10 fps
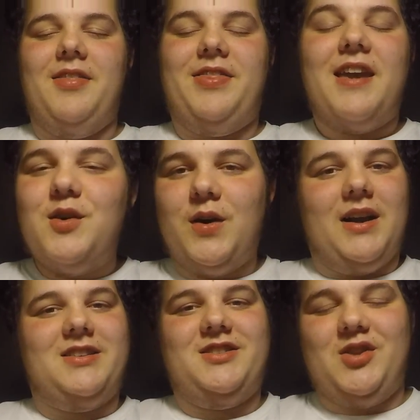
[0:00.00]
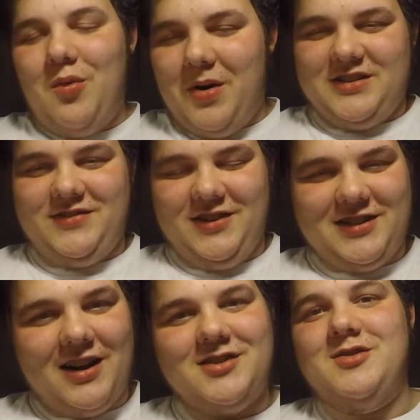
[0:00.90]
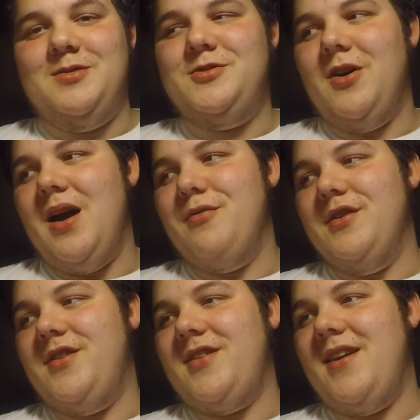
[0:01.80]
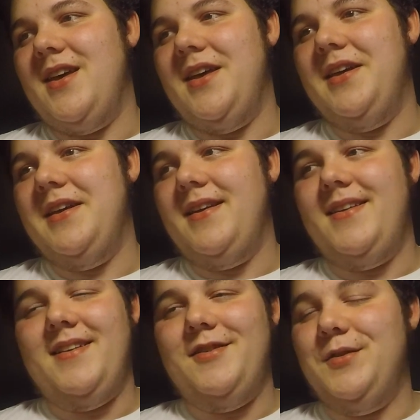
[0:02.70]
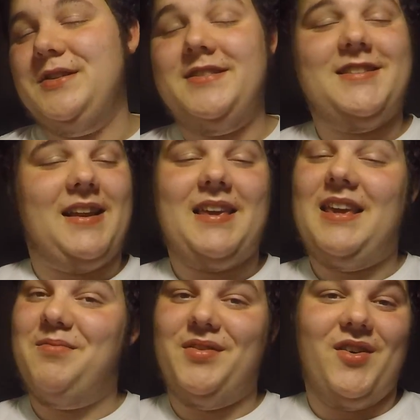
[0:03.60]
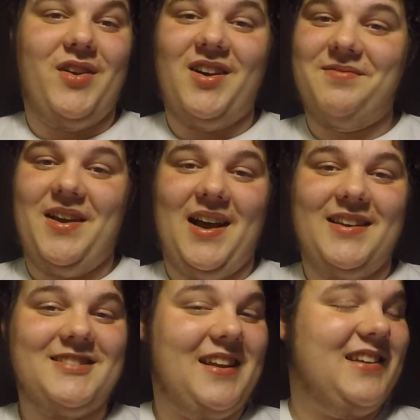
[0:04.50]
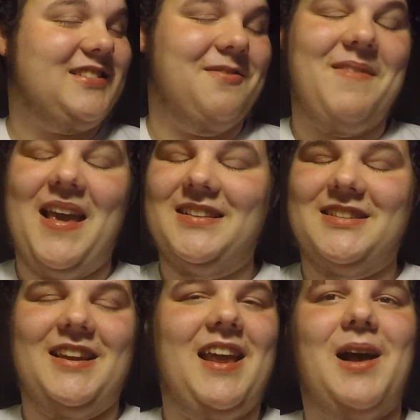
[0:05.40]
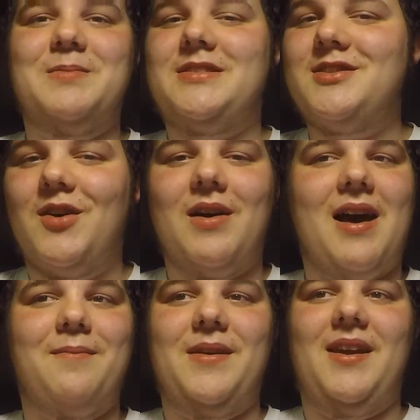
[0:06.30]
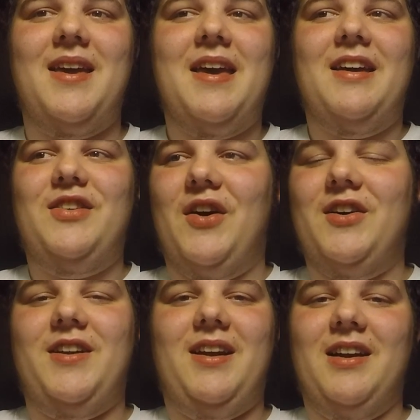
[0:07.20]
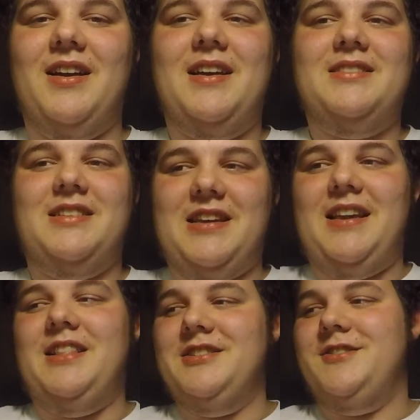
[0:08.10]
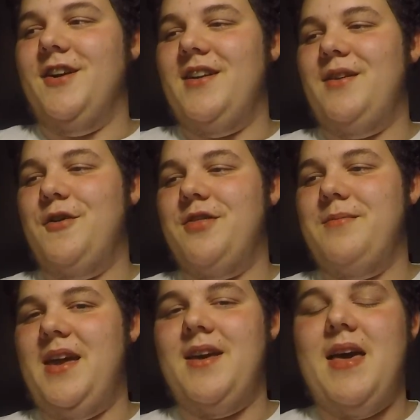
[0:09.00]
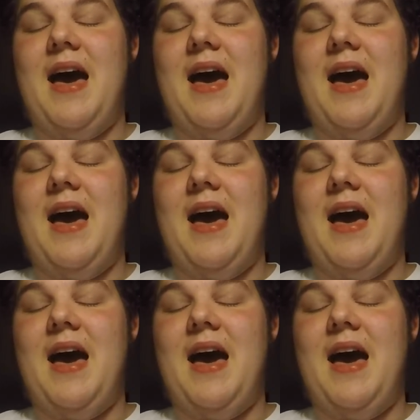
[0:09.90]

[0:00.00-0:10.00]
Thank you guys so much for 1,000 subscribers. We're just going to keep blowing up, guys, and it's amazing, and I'm so happy y'all are here to take this journey with me.